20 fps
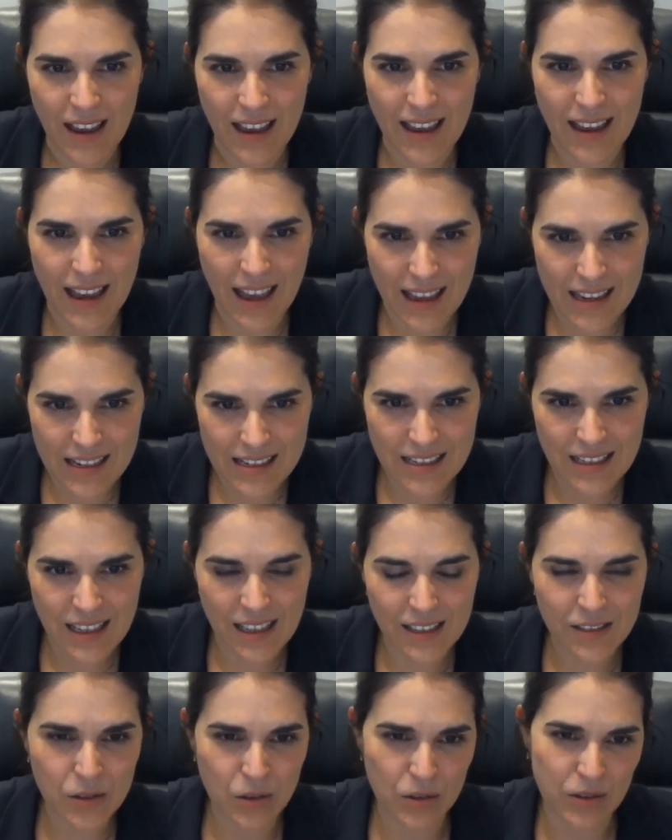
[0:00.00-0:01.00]

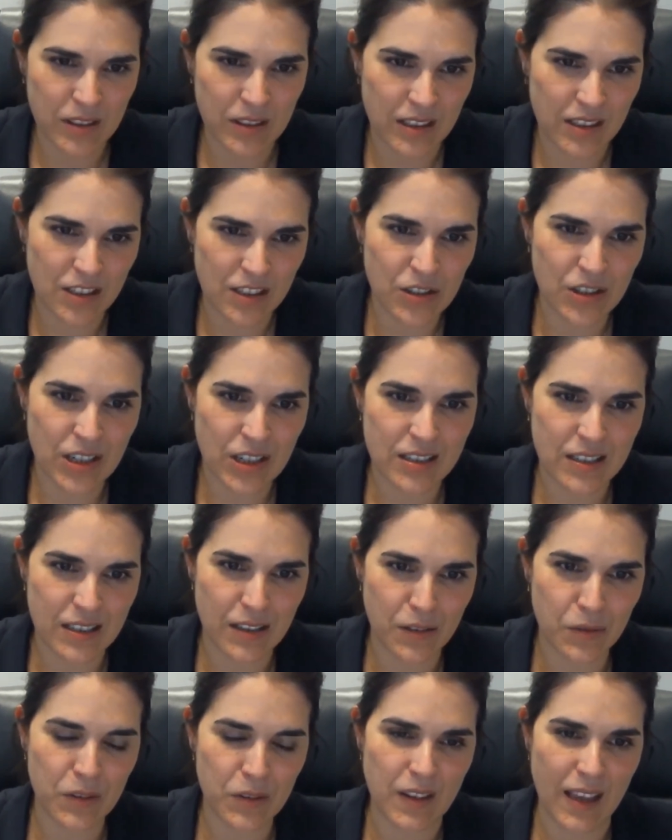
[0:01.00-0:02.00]
ideas, those
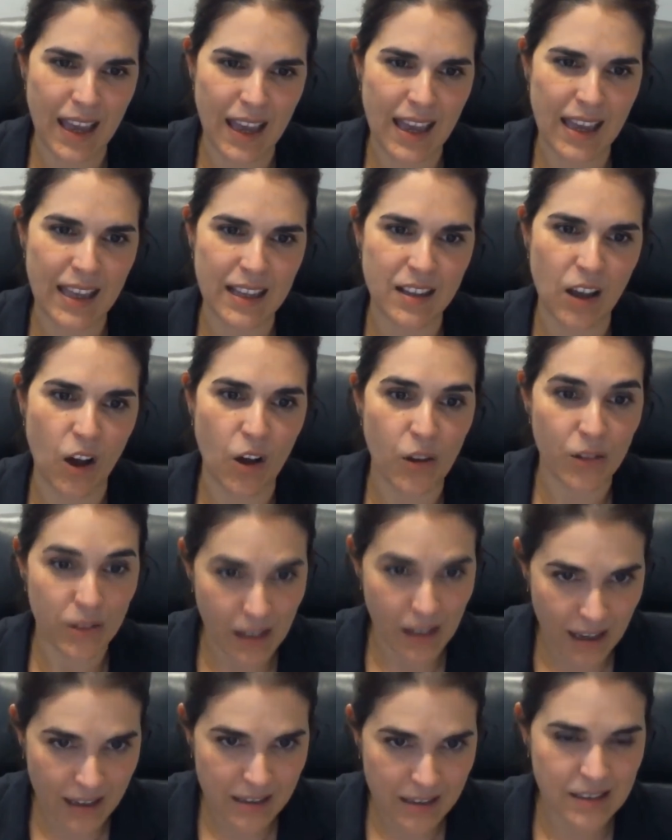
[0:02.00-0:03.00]
initiatives, and on
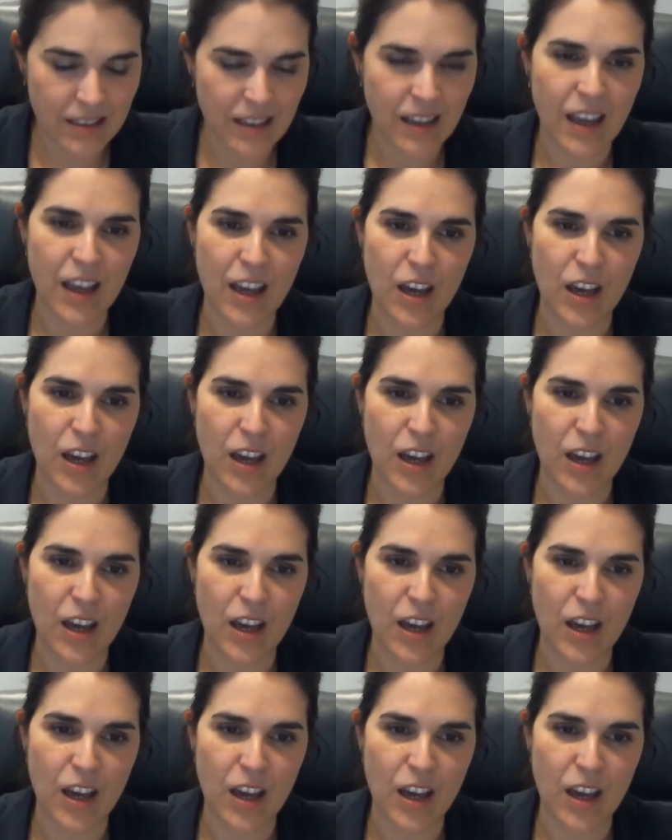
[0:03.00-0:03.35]
that,